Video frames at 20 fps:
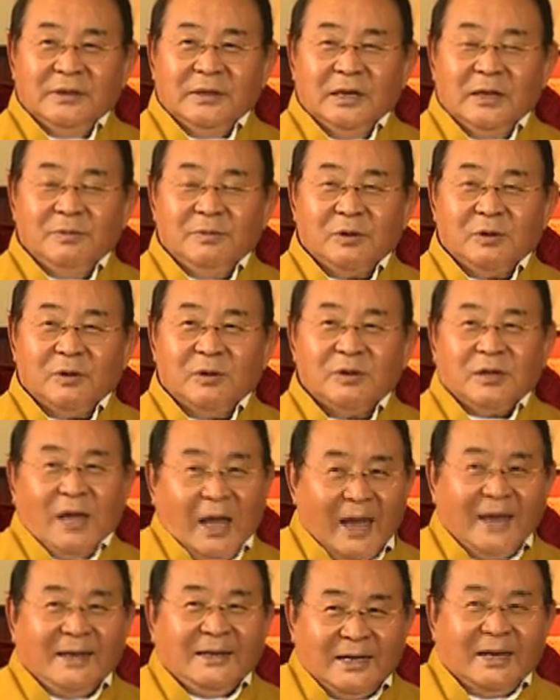And because
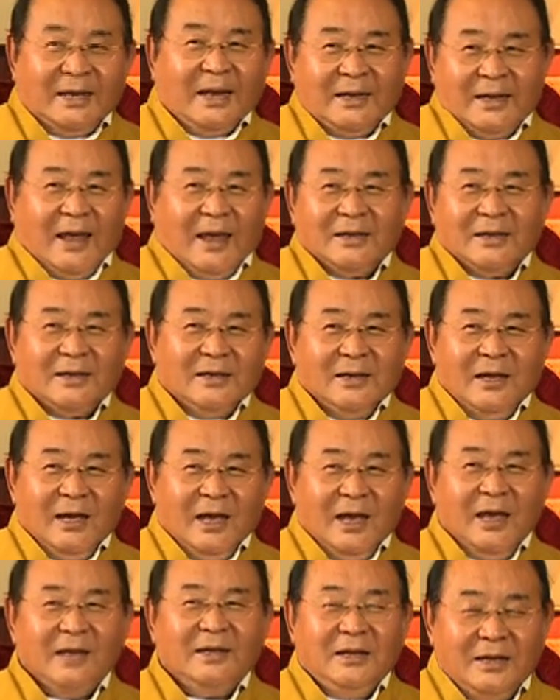I needed that,
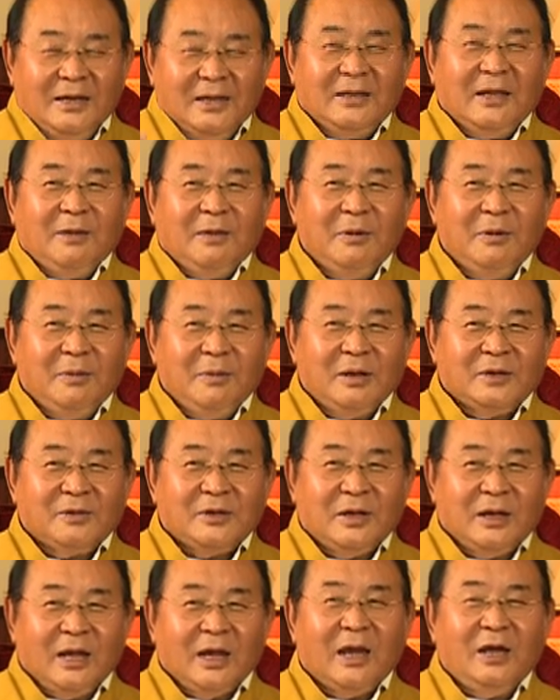I needed that very much,
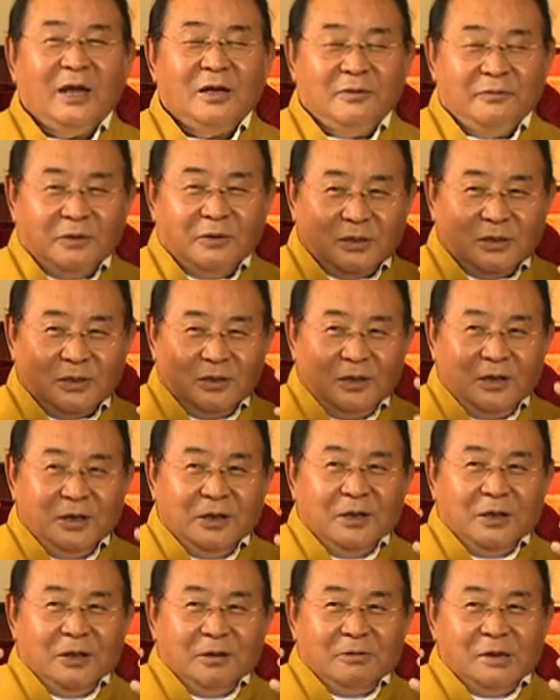and I kind of was
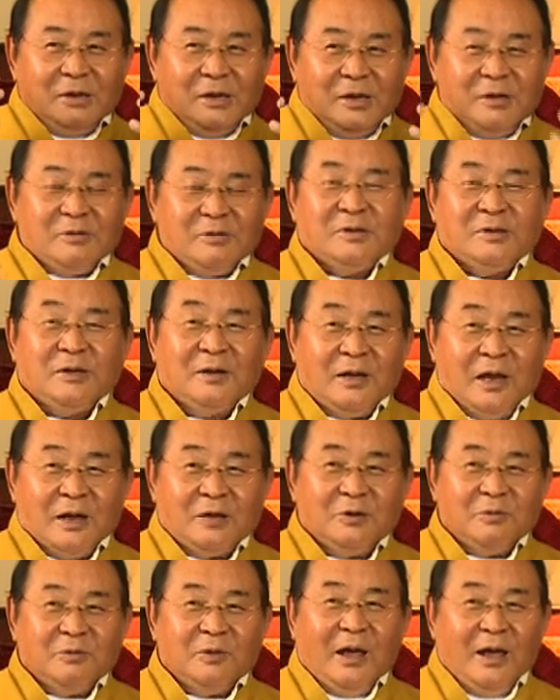very interested in
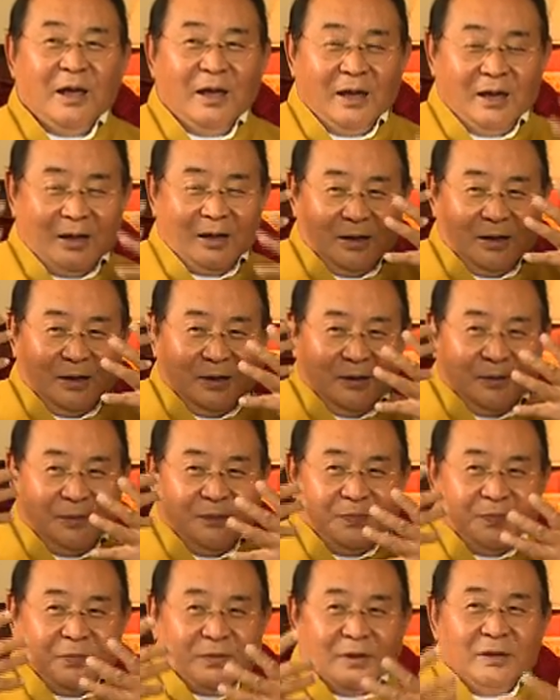that. So I
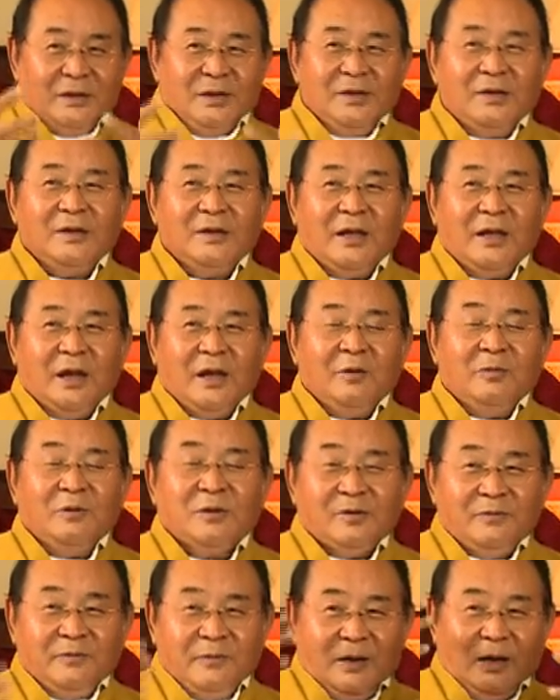needed that, and it
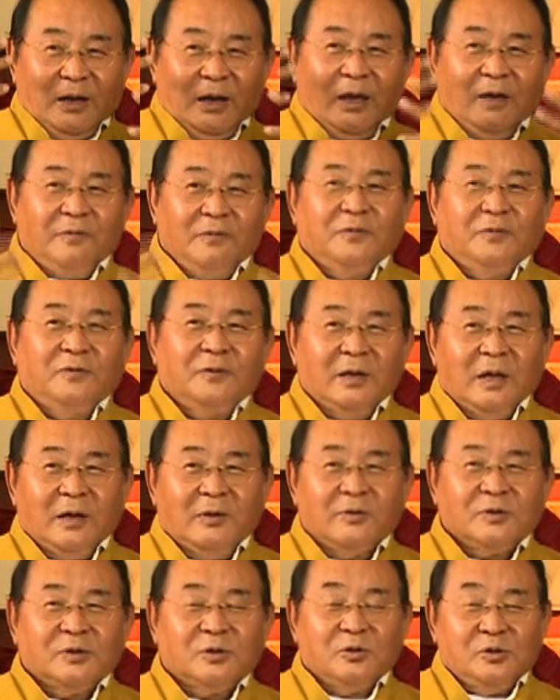was very helpful, and
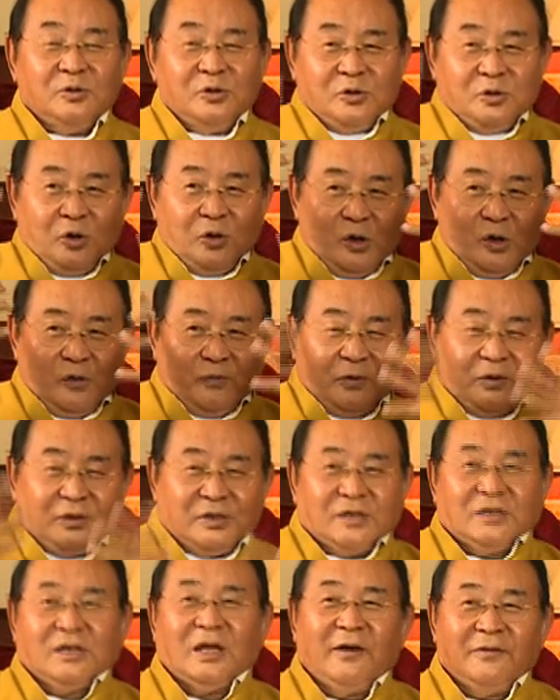it was so joyful to
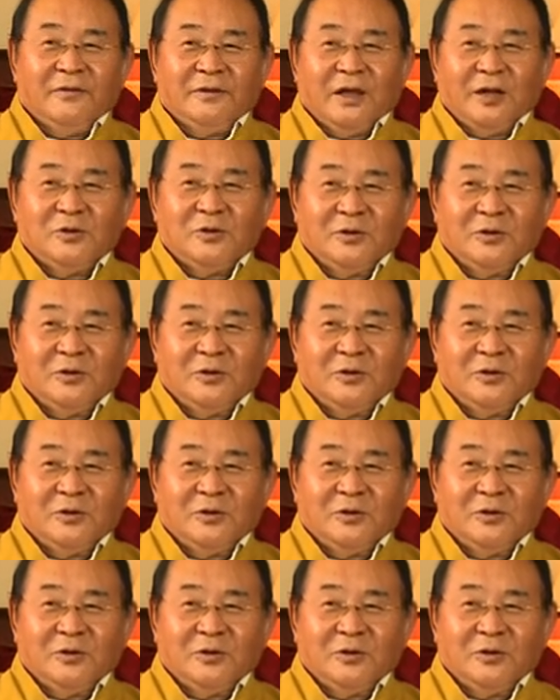discover that.